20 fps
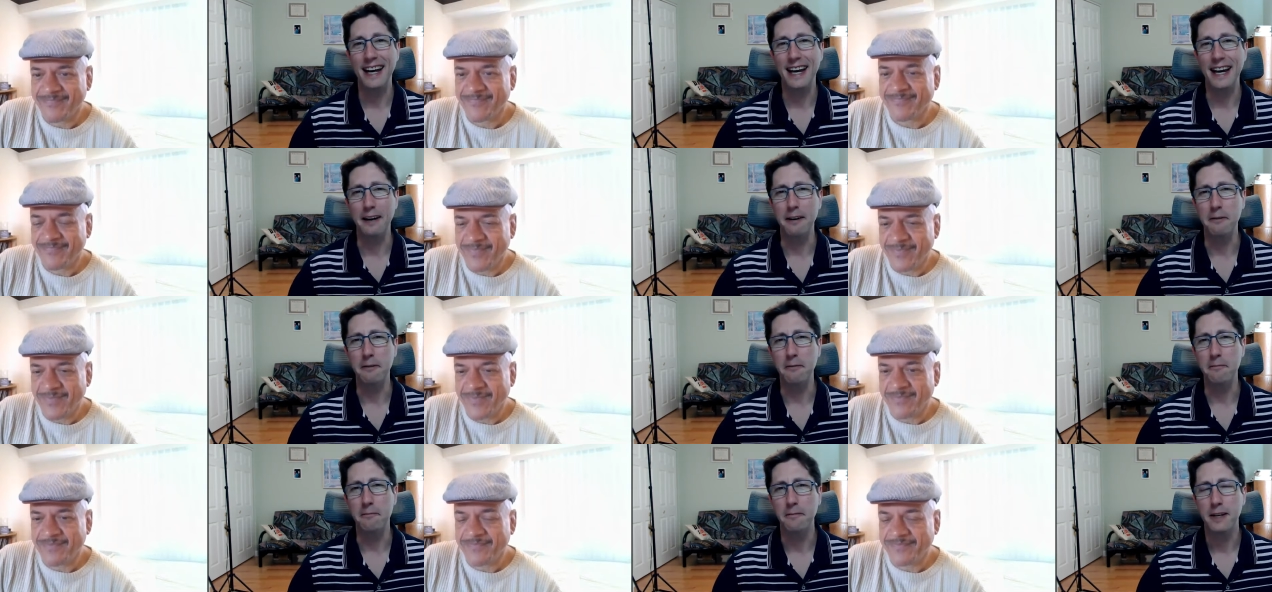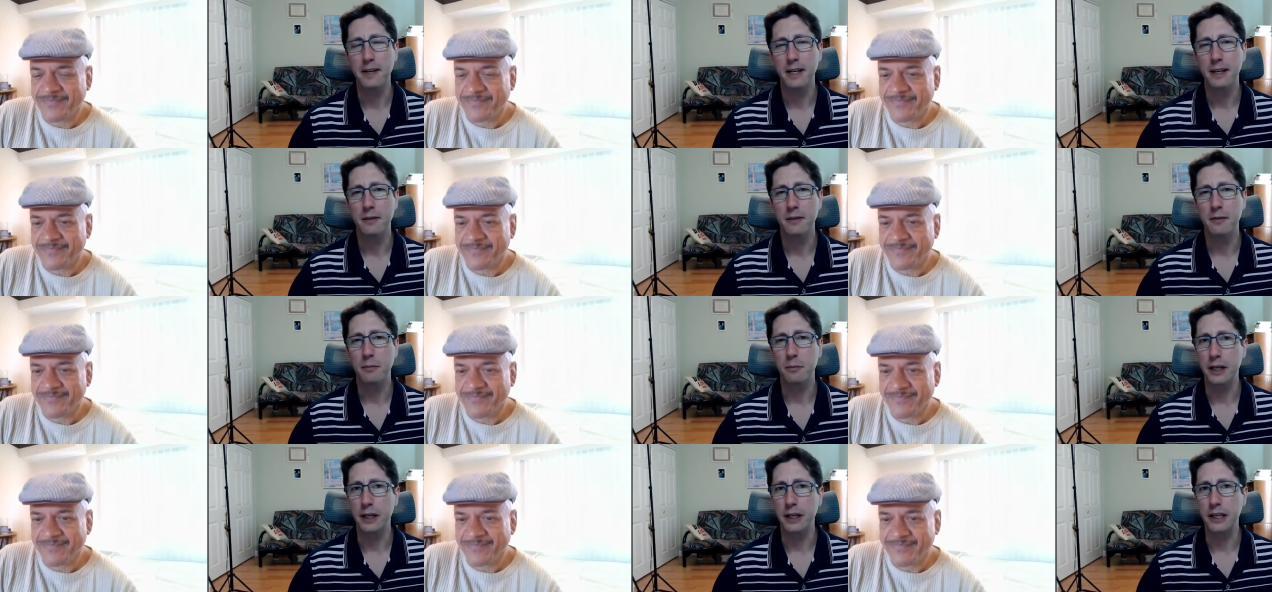Speaker 1: Um,
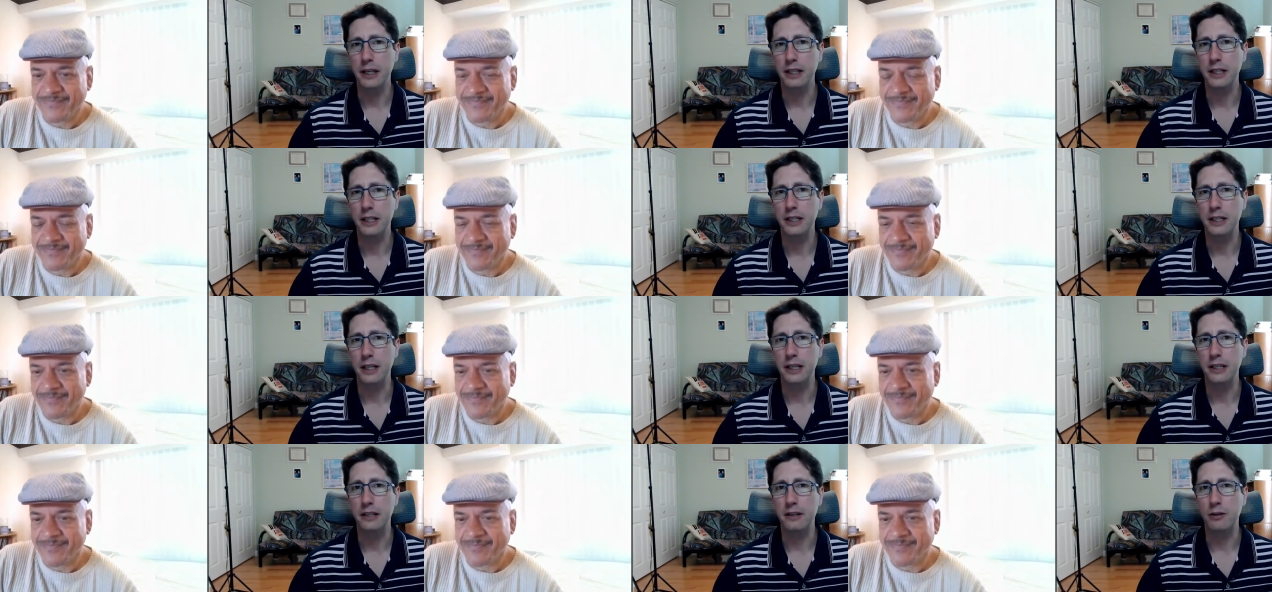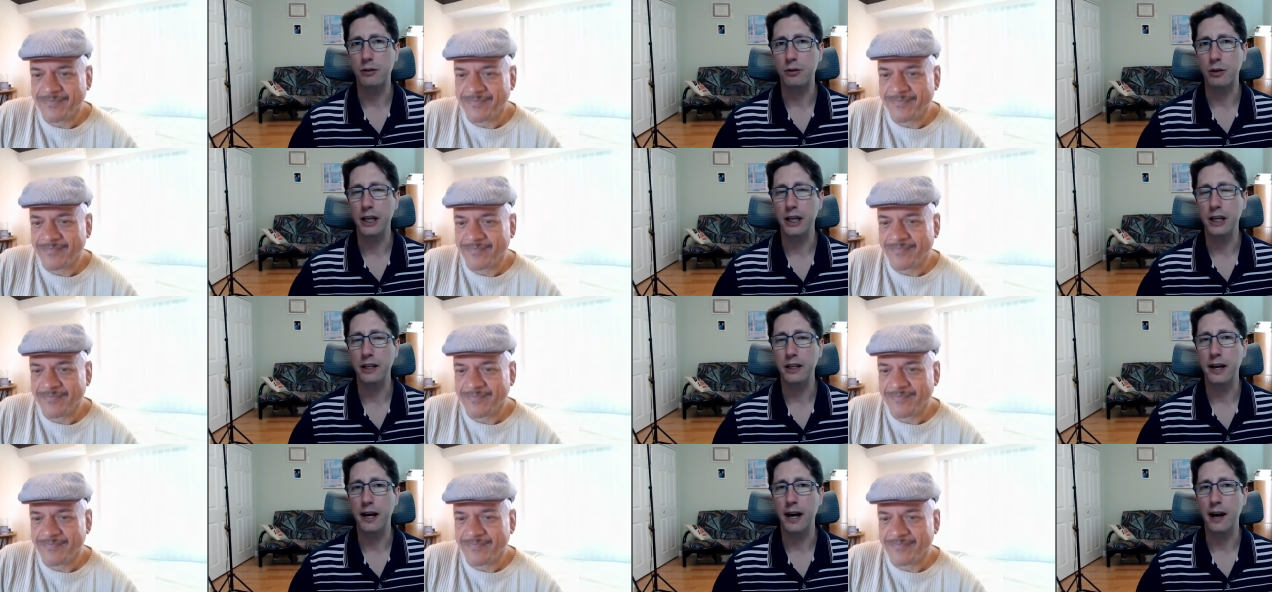but it's it's
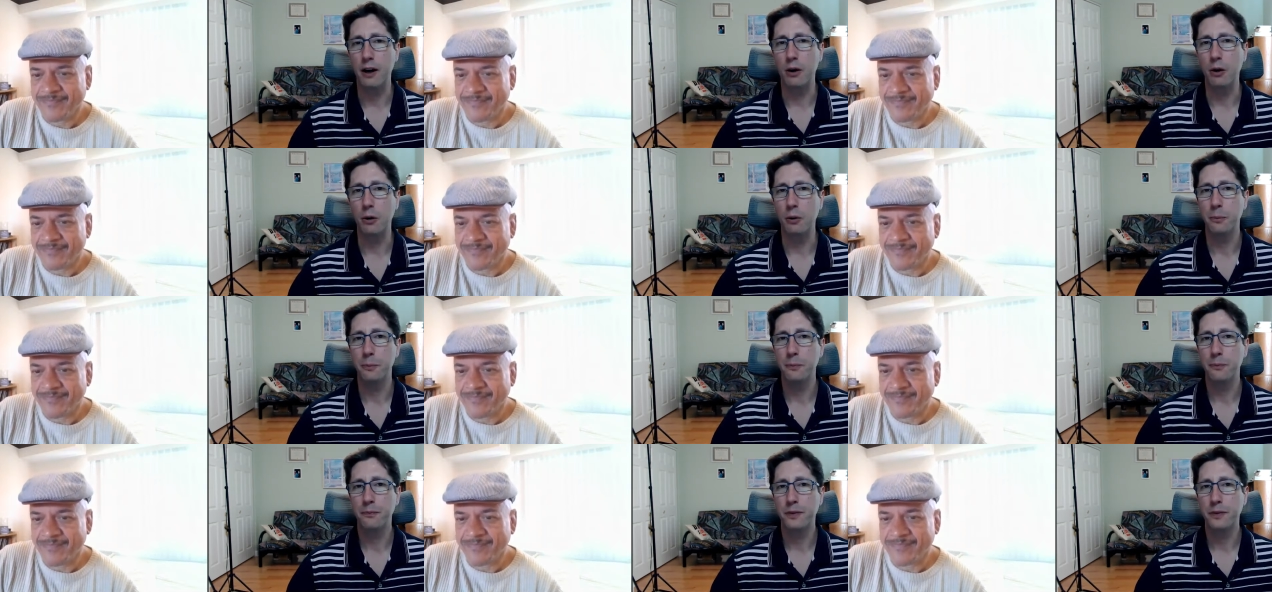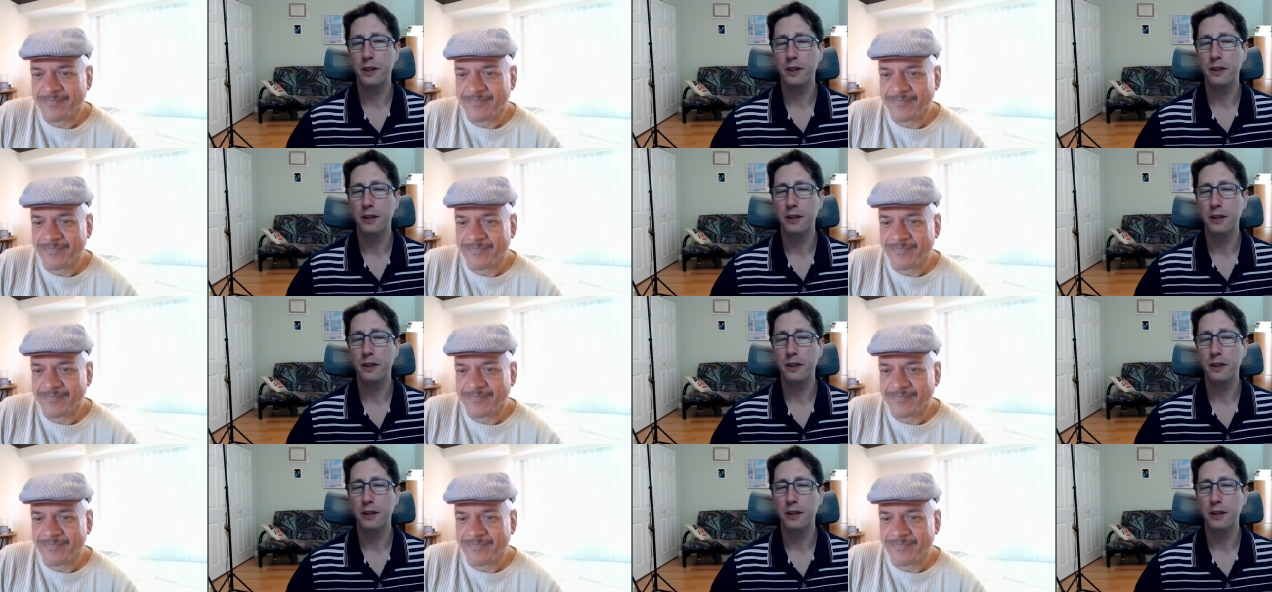great how